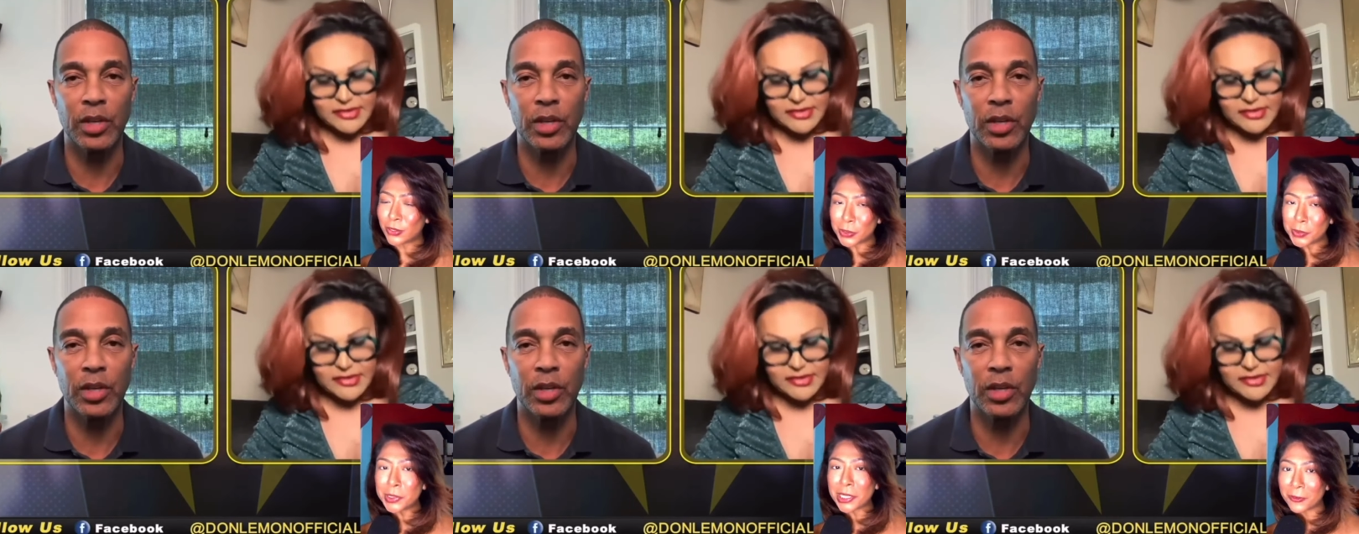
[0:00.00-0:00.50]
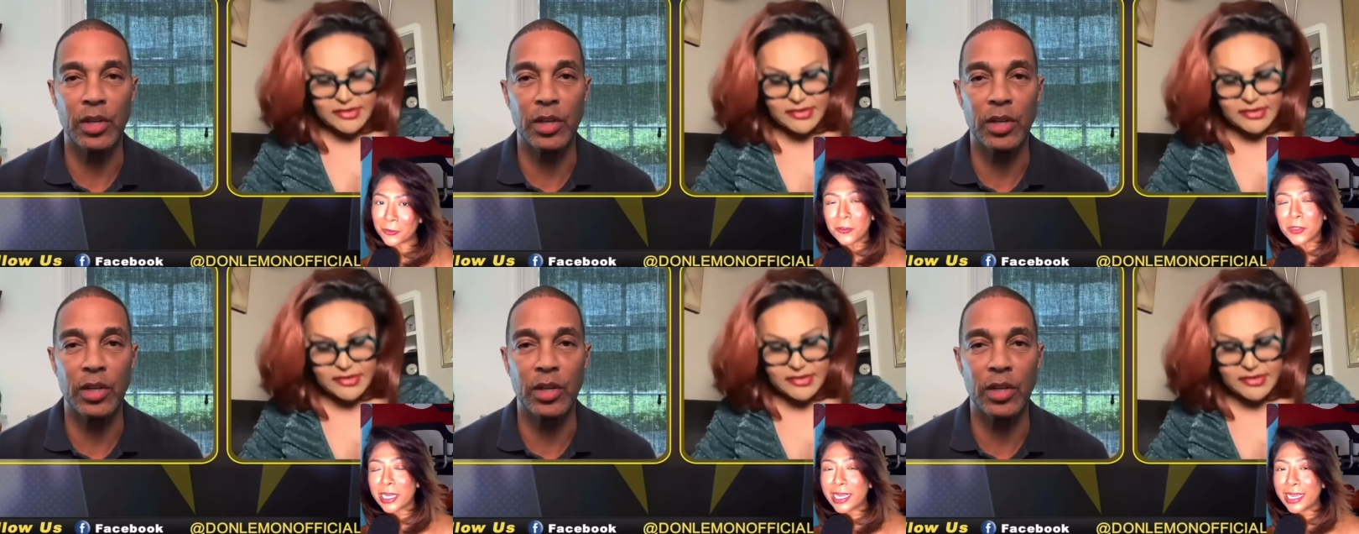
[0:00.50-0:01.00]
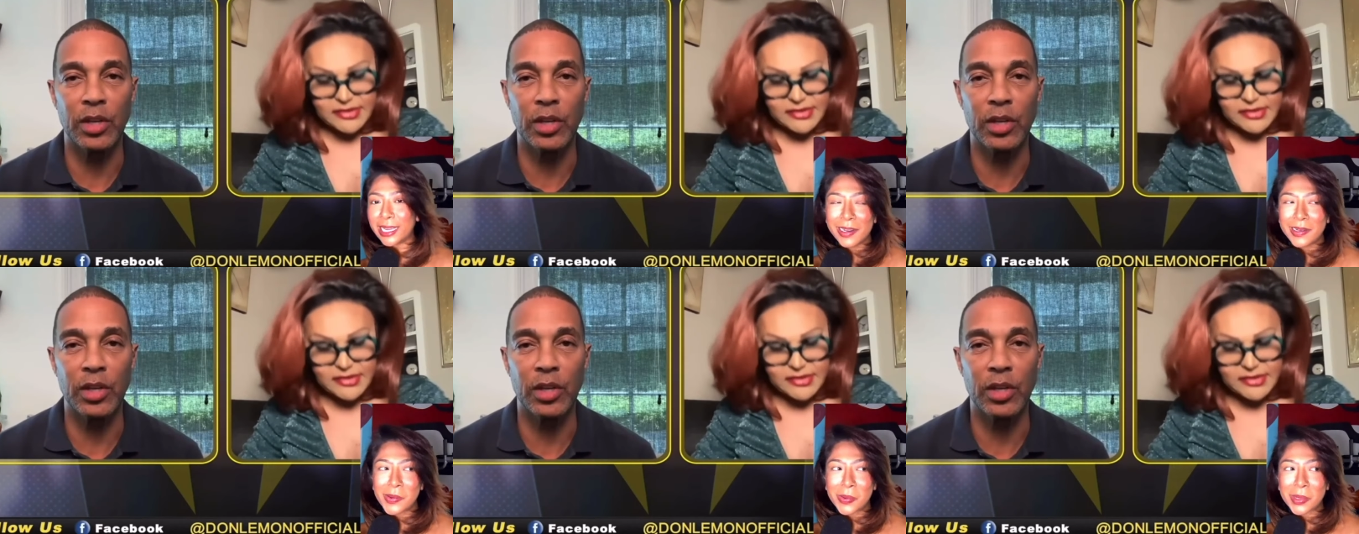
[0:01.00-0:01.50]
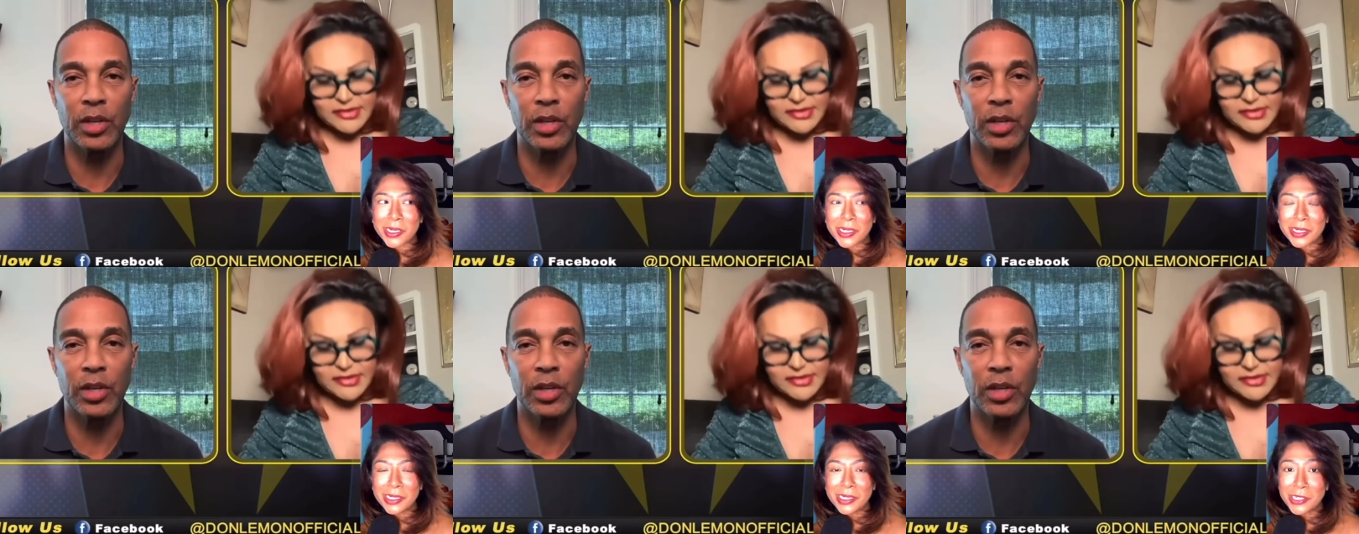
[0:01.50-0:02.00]
Speaker 1: do conflate
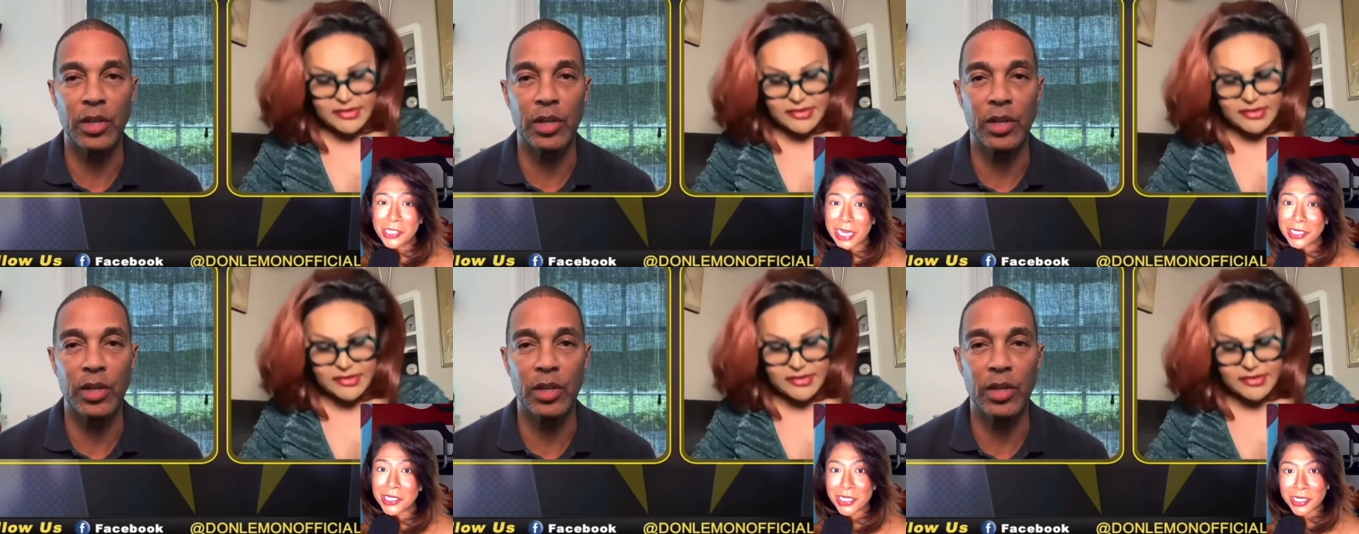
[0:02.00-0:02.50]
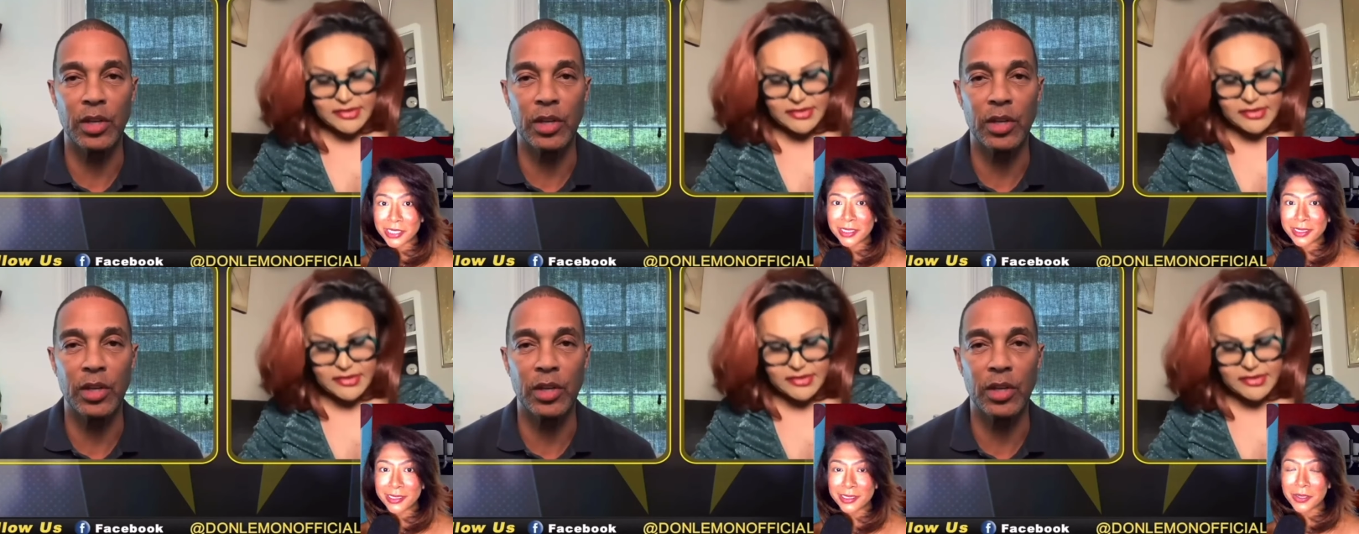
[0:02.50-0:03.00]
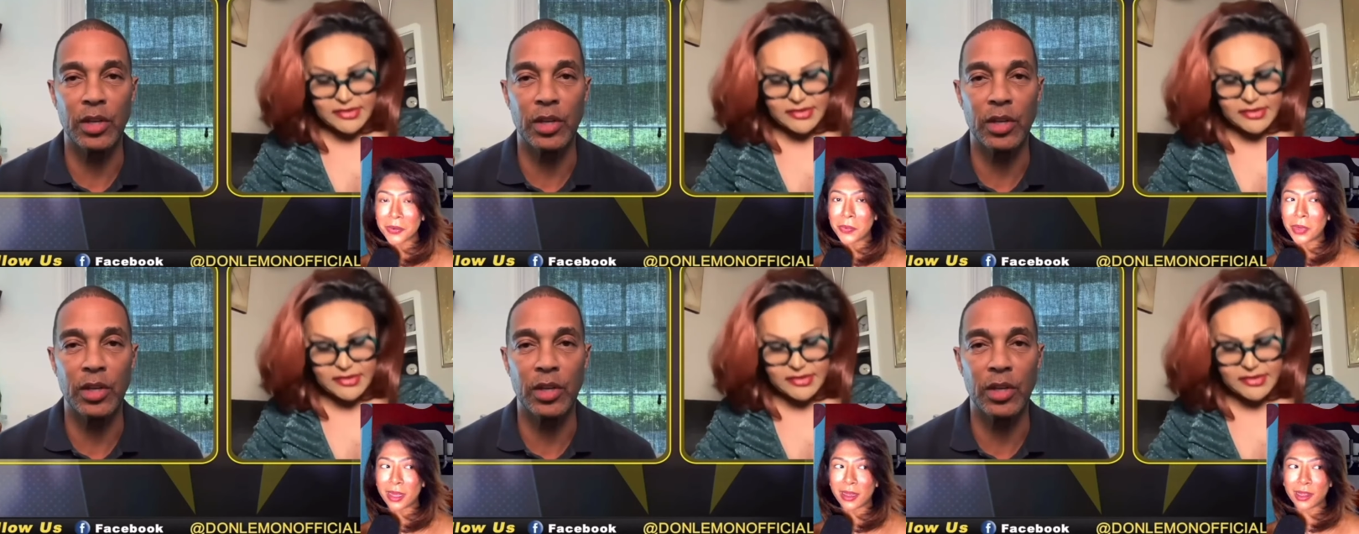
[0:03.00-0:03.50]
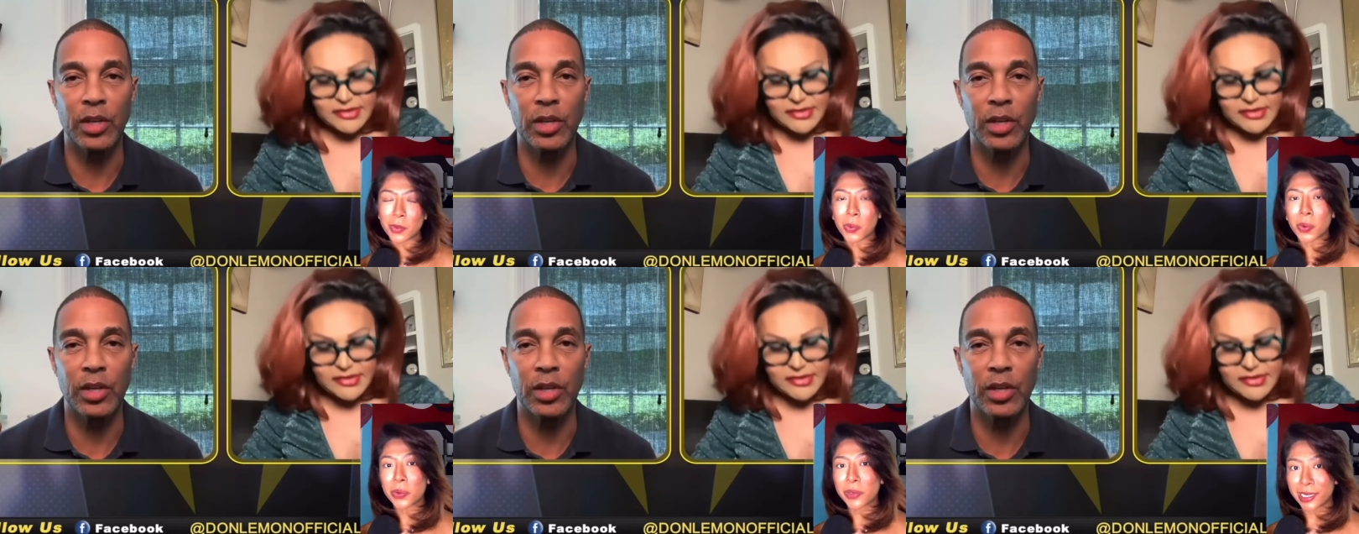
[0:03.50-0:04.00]
your gender with your
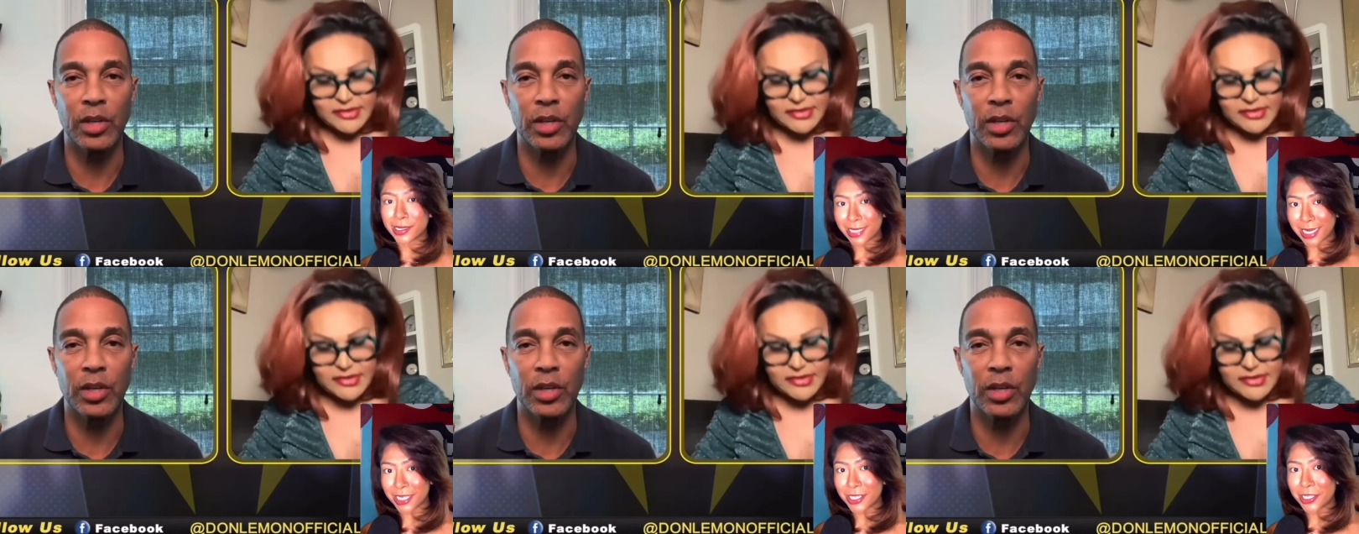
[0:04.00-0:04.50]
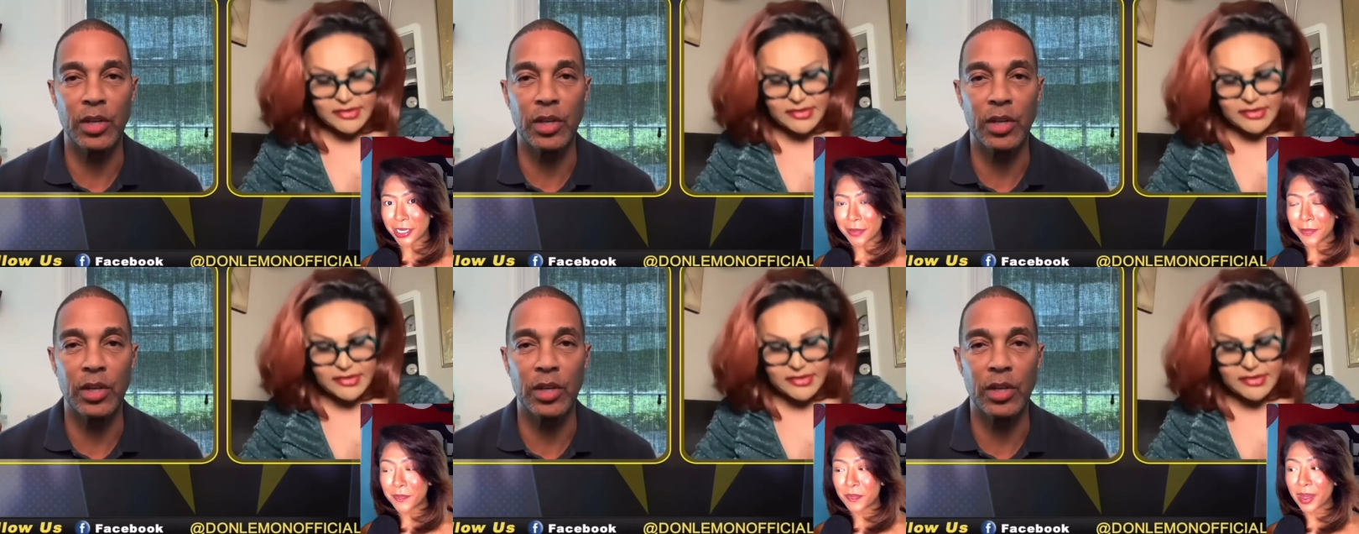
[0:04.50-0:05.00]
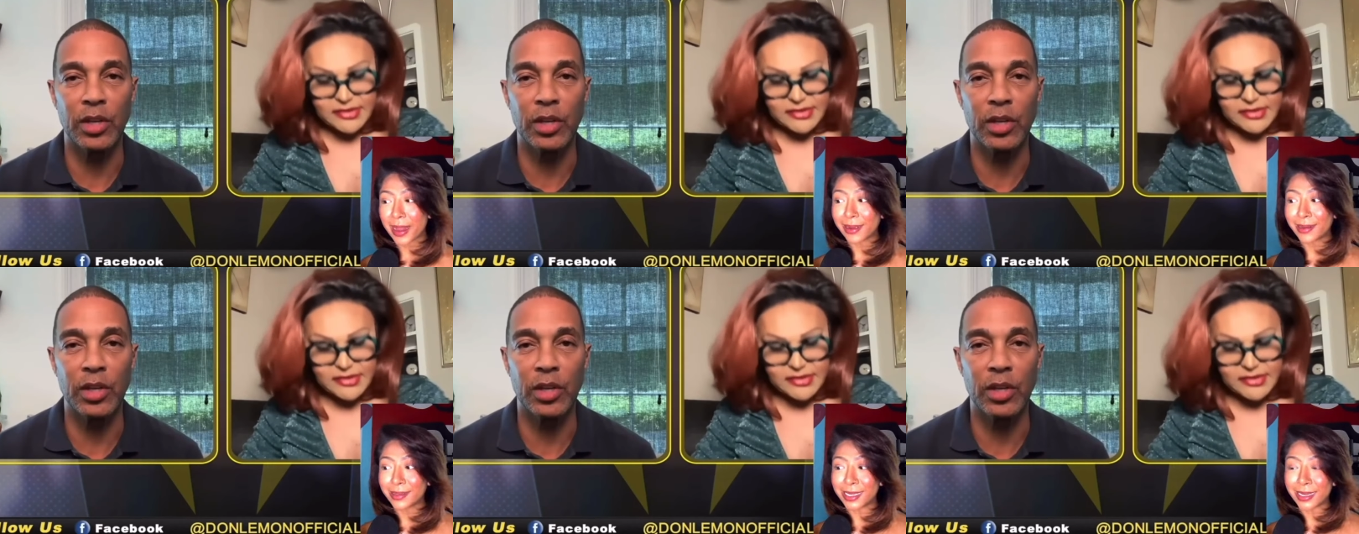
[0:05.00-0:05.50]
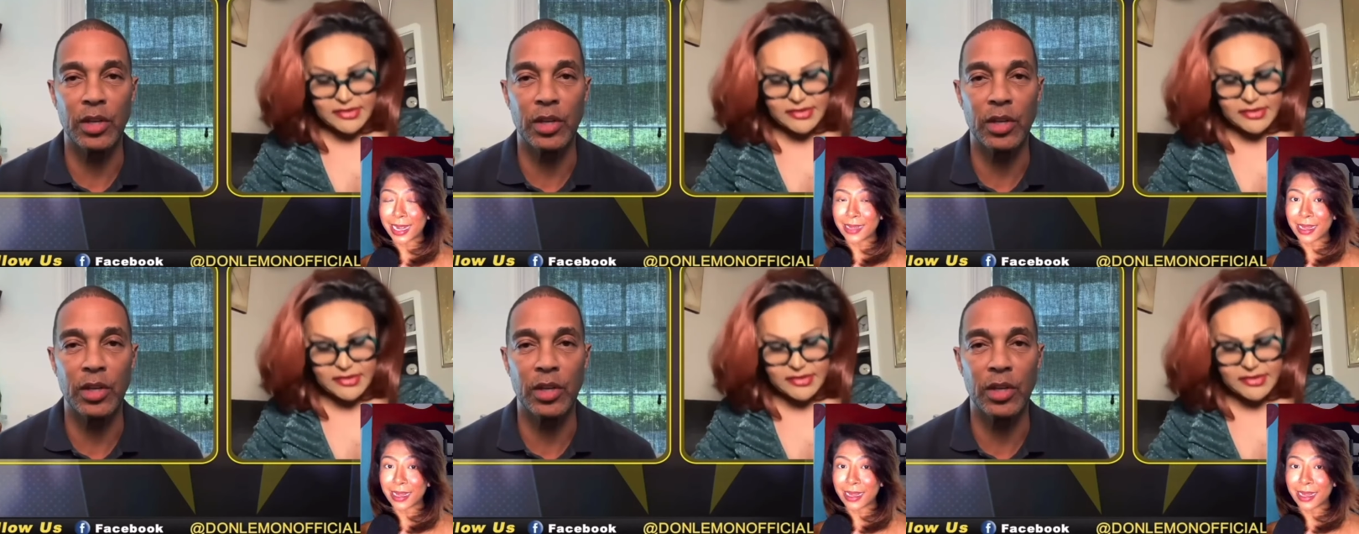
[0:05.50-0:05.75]
orientation. And again,